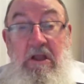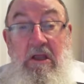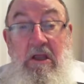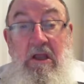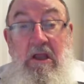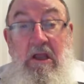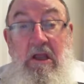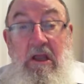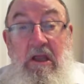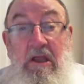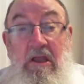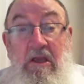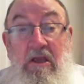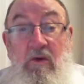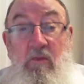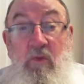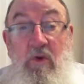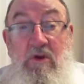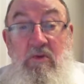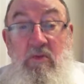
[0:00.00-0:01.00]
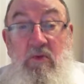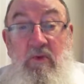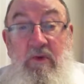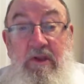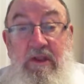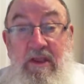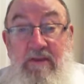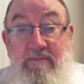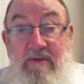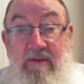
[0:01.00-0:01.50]
And when we were
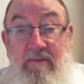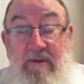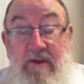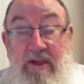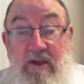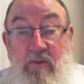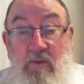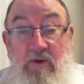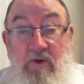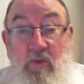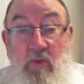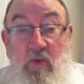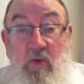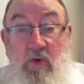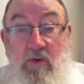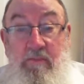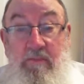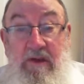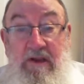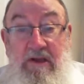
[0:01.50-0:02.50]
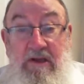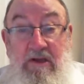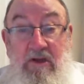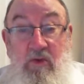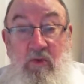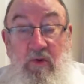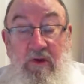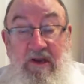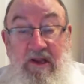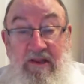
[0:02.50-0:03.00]
coming back, we walked back
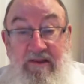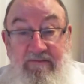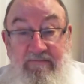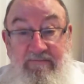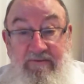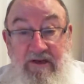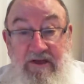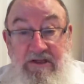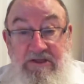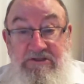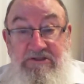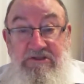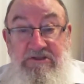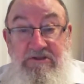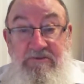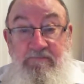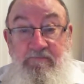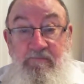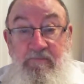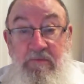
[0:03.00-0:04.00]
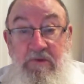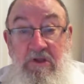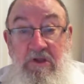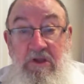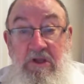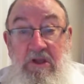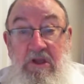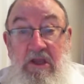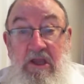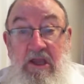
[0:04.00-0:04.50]
to another village
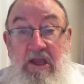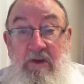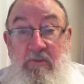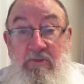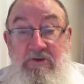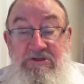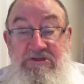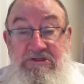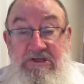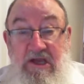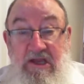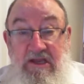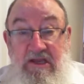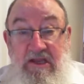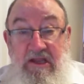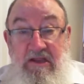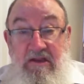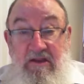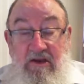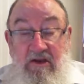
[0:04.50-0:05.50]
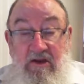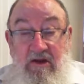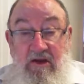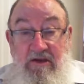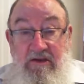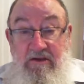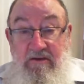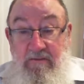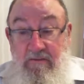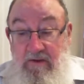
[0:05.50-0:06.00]
and we stayed there the
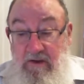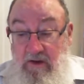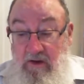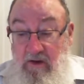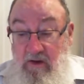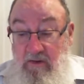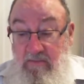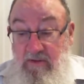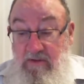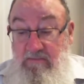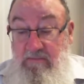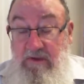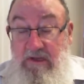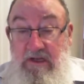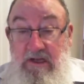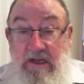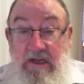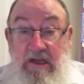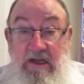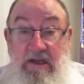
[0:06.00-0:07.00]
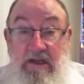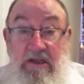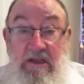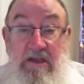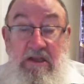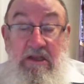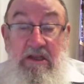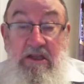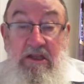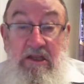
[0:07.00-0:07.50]
night. And I remember clearly
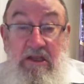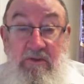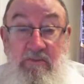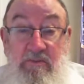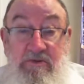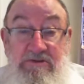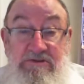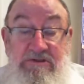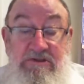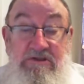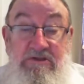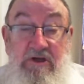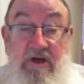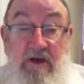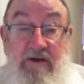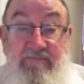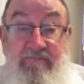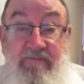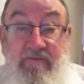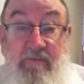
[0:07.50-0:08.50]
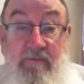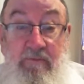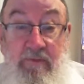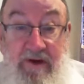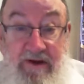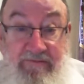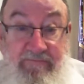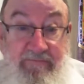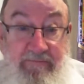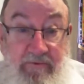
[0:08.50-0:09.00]
it was the time for
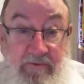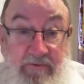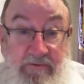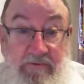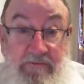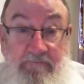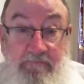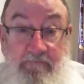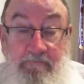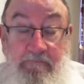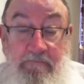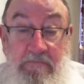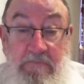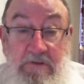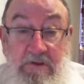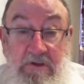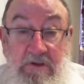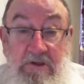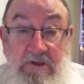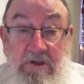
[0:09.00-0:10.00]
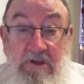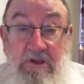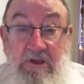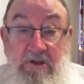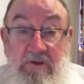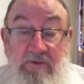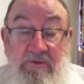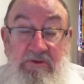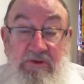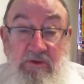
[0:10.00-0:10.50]
breadfruit. There
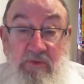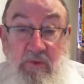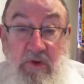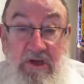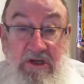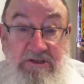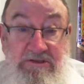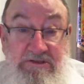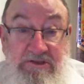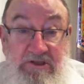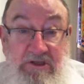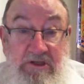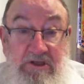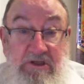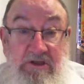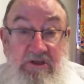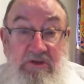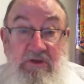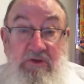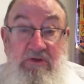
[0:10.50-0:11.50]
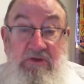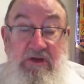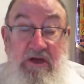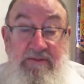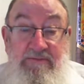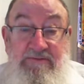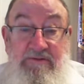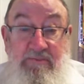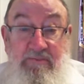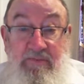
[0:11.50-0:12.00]
were two
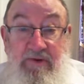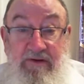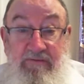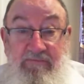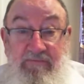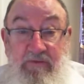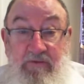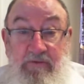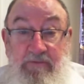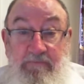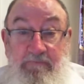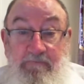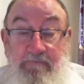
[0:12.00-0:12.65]
types of breadfruit.